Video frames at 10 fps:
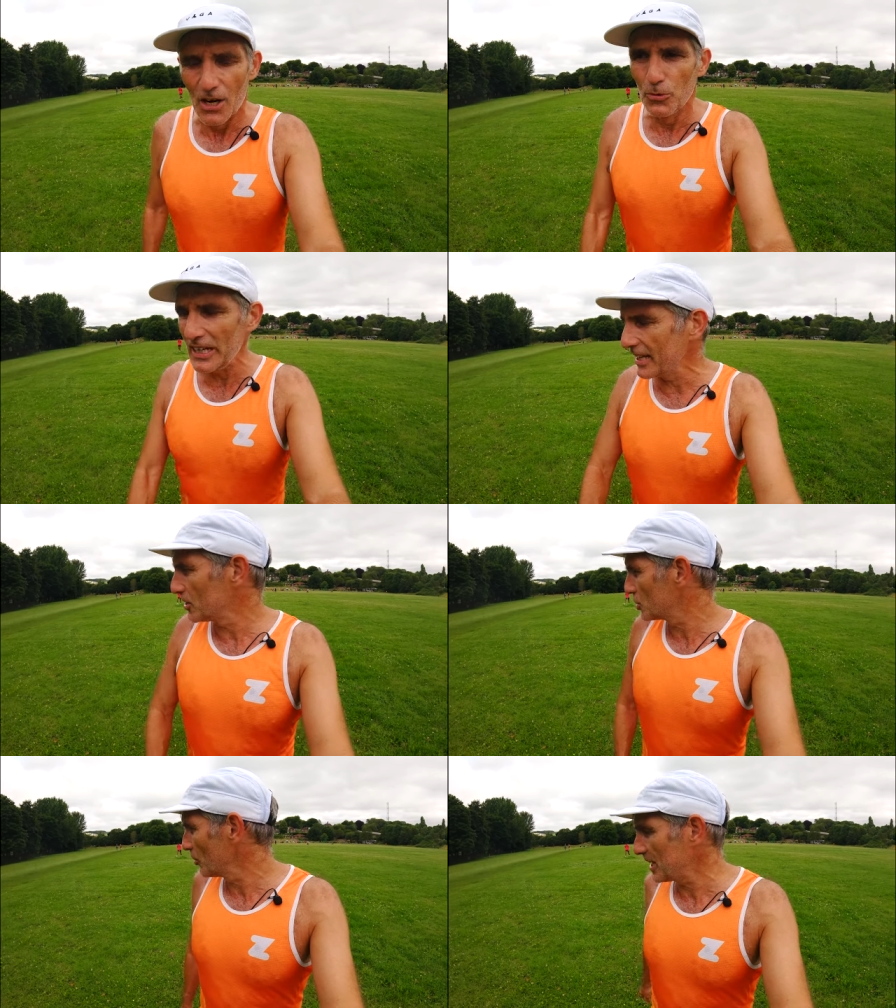Really
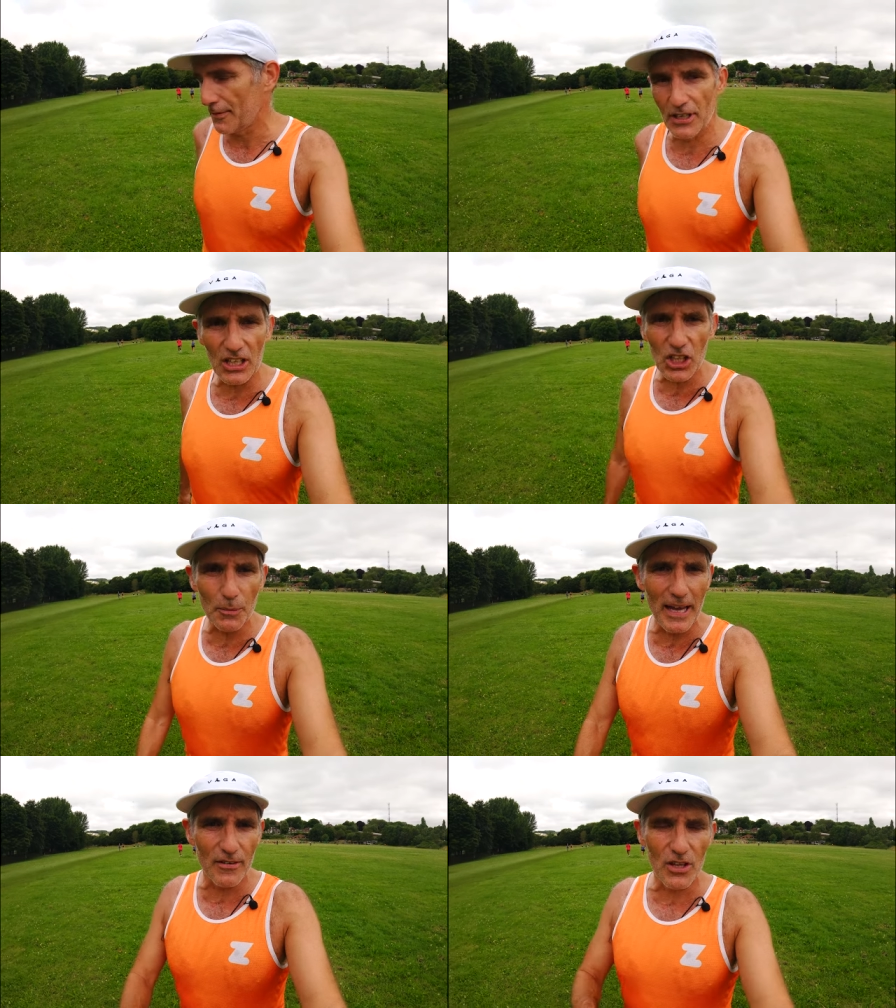enjoyed it. If you're going to
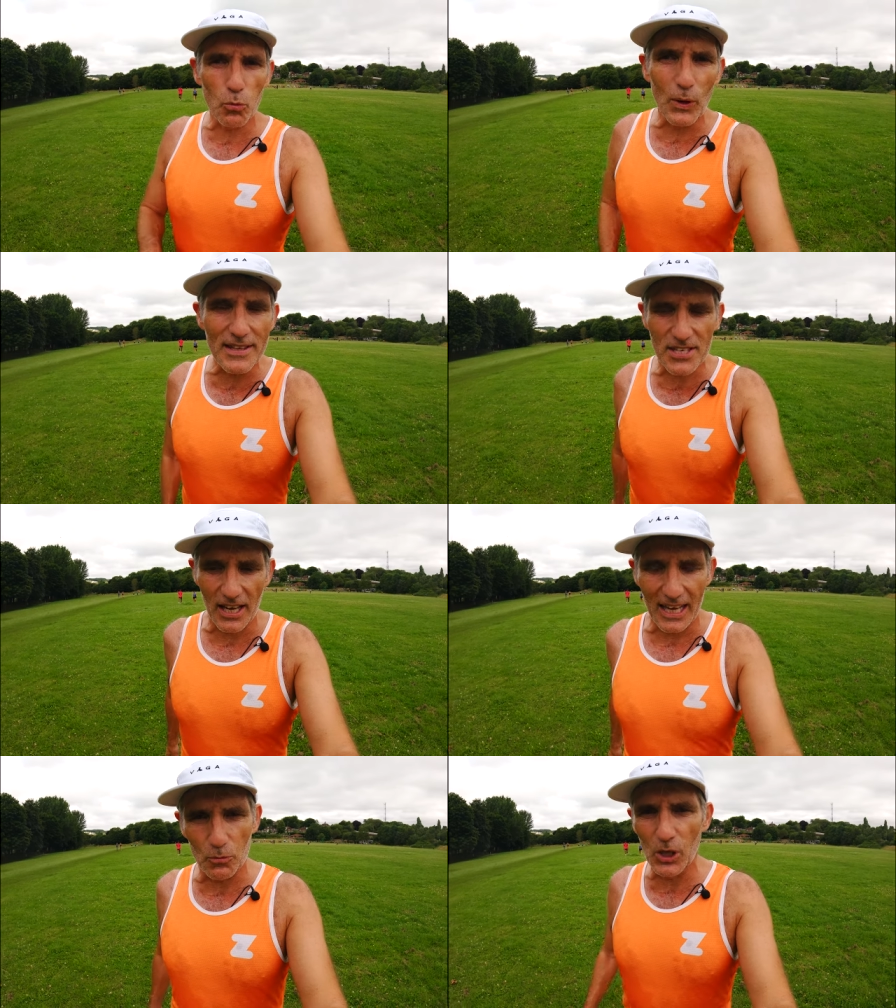come here in the
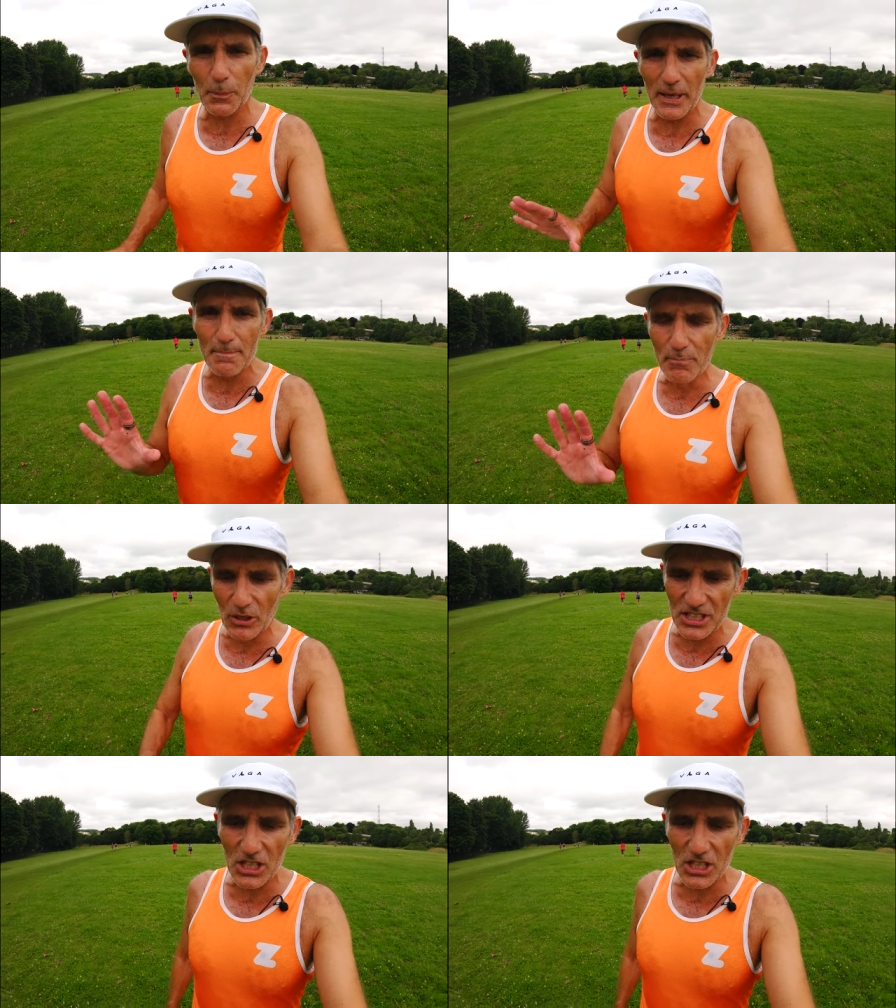winter, it will be muddy.